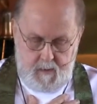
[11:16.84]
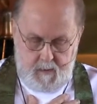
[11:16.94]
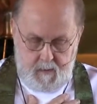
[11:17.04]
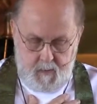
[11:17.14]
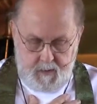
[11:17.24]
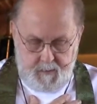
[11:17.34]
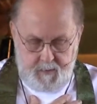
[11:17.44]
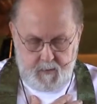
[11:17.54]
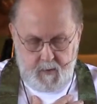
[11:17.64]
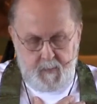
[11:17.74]
The
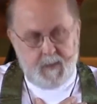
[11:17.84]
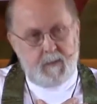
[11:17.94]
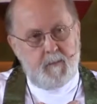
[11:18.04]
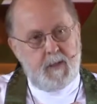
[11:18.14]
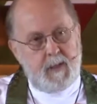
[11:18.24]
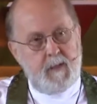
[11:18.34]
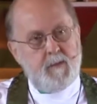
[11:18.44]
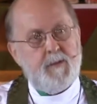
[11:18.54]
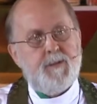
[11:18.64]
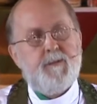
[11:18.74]
merciful are meant to be
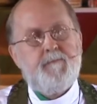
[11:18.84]
healers,